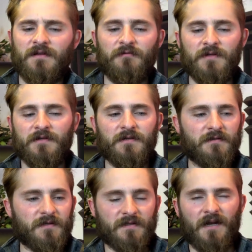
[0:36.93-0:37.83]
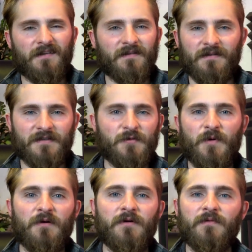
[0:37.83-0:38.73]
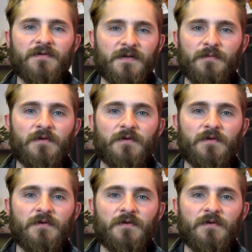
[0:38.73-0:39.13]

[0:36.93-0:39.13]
I really decided to experiment with some